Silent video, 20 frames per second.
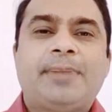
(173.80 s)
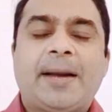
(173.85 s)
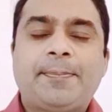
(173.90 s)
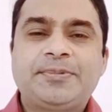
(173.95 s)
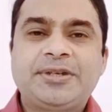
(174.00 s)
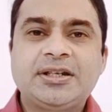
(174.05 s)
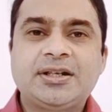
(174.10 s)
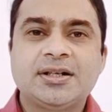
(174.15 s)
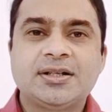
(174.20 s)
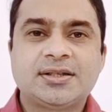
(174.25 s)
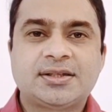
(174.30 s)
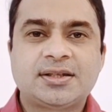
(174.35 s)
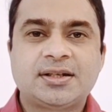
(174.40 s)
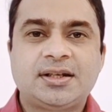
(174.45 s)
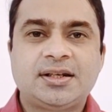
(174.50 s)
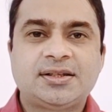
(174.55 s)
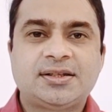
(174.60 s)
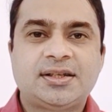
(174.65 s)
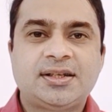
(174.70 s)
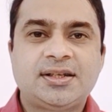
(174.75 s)
Peptic ulcer
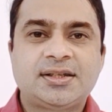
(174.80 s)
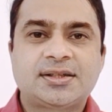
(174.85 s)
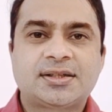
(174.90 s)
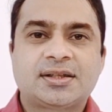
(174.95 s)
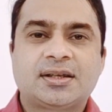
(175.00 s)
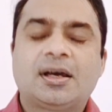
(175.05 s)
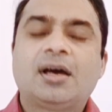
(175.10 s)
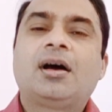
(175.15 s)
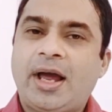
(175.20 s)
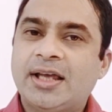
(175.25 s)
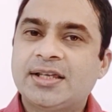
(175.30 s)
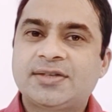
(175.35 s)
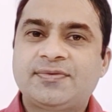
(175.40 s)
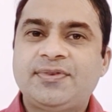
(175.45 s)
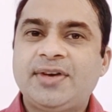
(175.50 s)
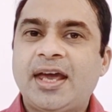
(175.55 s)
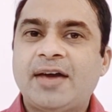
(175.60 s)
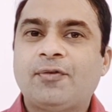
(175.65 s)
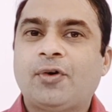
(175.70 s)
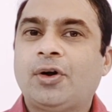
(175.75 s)
disease, as
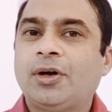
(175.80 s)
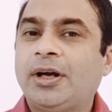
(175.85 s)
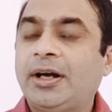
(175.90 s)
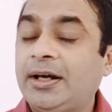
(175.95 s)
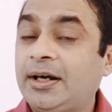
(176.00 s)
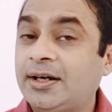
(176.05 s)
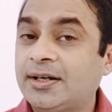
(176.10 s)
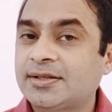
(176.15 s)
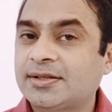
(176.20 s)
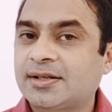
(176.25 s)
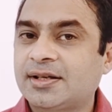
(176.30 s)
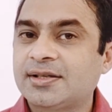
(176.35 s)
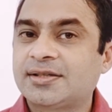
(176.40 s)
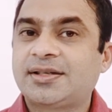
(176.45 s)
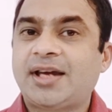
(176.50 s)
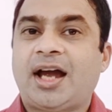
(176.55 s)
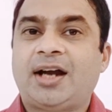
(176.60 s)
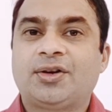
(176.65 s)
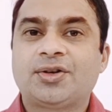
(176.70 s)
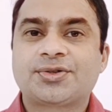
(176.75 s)
we have already discussed,
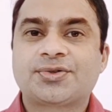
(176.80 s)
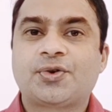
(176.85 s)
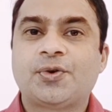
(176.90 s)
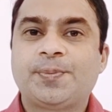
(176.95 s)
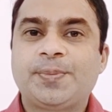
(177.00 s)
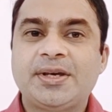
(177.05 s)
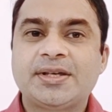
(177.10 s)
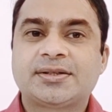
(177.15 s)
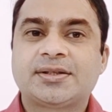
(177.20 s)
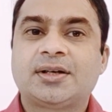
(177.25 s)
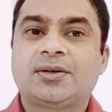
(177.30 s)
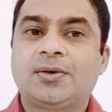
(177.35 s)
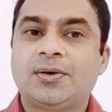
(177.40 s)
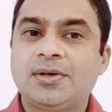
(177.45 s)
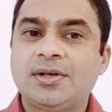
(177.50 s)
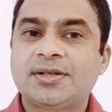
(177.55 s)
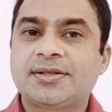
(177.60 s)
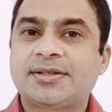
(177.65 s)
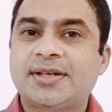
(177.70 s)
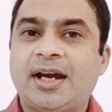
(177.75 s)
endoscopy is the
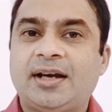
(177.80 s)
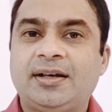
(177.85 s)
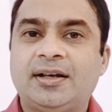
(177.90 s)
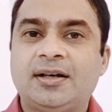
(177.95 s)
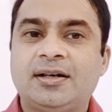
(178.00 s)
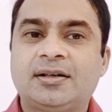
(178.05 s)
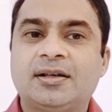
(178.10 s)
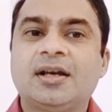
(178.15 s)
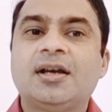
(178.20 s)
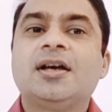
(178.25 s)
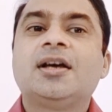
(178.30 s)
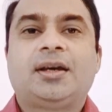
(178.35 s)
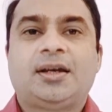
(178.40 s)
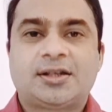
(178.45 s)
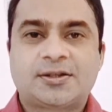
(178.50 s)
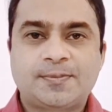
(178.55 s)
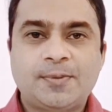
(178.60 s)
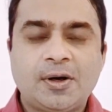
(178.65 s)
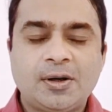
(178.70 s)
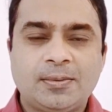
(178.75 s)
gold standard. A
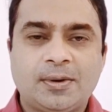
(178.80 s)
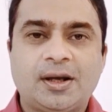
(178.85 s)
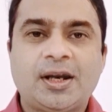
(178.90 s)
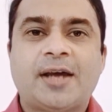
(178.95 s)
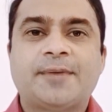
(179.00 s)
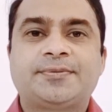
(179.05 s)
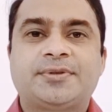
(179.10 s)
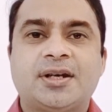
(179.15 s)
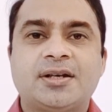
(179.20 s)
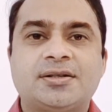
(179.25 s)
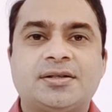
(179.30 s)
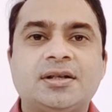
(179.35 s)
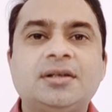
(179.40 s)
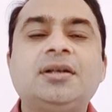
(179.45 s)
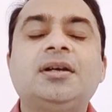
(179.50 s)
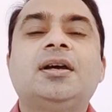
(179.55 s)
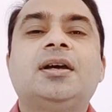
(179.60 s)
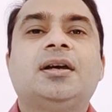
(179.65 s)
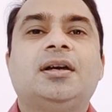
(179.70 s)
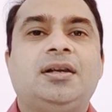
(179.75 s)
small bowel
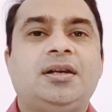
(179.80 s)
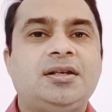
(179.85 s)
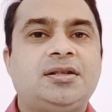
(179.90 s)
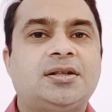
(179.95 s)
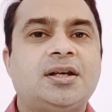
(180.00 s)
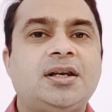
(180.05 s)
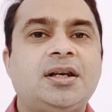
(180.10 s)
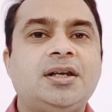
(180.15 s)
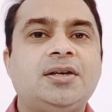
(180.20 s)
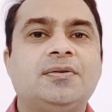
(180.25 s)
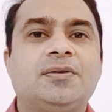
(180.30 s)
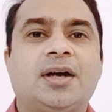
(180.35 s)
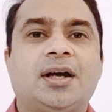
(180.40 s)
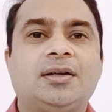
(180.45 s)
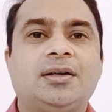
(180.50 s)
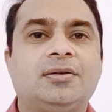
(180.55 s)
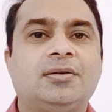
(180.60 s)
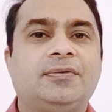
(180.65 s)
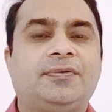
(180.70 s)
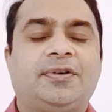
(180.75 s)
obstruction, initially you can
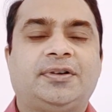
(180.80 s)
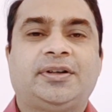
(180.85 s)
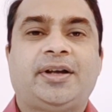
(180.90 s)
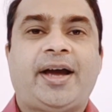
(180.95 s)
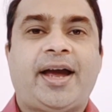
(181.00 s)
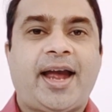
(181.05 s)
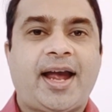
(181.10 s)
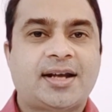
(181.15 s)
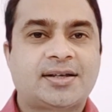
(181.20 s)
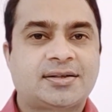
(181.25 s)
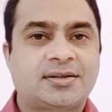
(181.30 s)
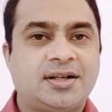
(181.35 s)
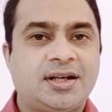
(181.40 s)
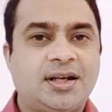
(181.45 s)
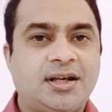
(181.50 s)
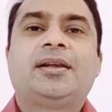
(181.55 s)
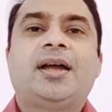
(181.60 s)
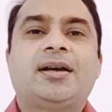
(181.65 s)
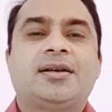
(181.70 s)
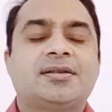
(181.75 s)
go for the
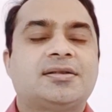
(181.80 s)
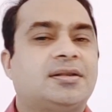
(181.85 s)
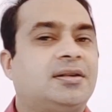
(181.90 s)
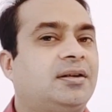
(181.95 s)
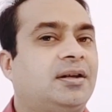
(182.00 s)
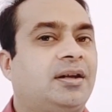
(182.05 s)
X-ray, that is in